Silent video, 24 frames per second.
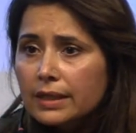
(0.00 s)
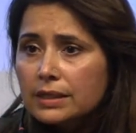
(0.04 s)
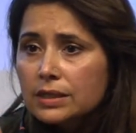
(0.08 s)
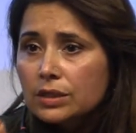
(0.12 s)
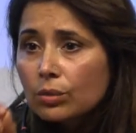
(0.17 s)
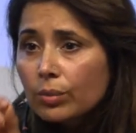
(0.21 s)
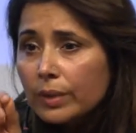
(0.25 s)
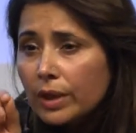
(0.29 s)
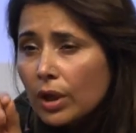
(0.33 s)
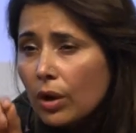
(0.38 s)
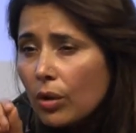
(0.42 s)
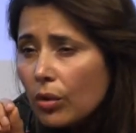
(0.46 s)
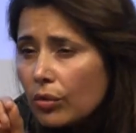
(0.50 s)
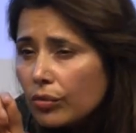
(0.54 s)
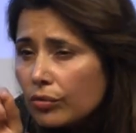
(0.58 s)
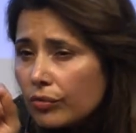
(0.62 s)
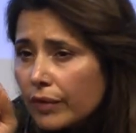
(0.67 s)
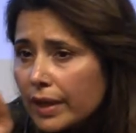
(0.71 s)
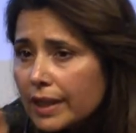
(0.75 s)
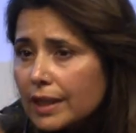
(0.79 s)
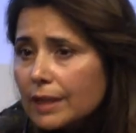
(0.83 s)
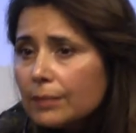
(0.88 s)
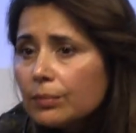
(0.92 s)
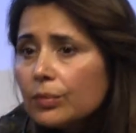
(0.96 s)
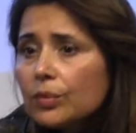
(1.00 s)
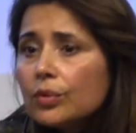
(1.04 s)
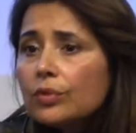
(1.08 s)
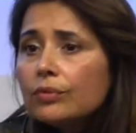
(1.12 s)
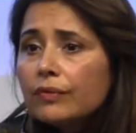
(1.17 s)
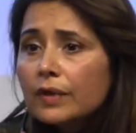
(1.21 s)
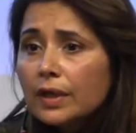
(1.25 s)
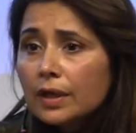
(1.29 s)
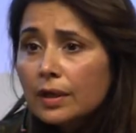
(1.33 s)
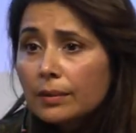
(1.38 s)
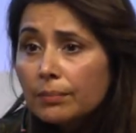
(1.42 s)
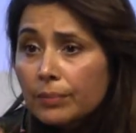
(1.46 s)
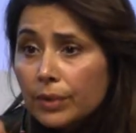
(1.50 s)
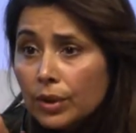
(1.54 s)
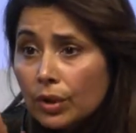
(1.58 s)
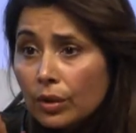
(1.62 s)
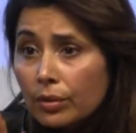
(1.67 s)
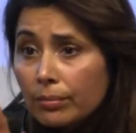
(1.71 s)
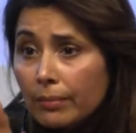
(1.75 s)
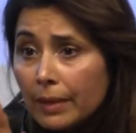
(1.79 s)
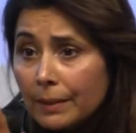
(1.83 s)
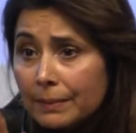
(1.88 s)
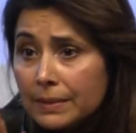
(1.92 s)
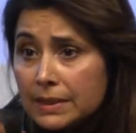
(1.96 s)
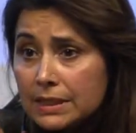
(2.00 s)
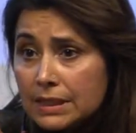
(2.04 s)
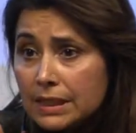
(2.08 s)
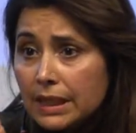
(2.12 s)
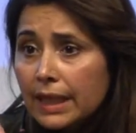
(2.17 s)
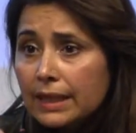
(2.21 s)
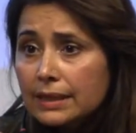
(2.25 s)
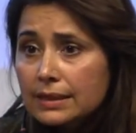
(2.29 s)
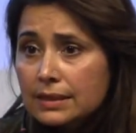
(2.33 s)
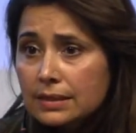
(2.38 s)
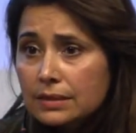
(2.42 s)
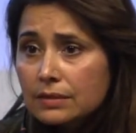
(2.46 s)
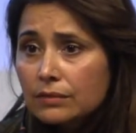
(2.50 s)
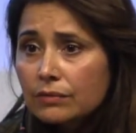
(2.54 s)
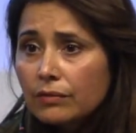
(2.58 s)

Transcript: So we are already moving beyond member states,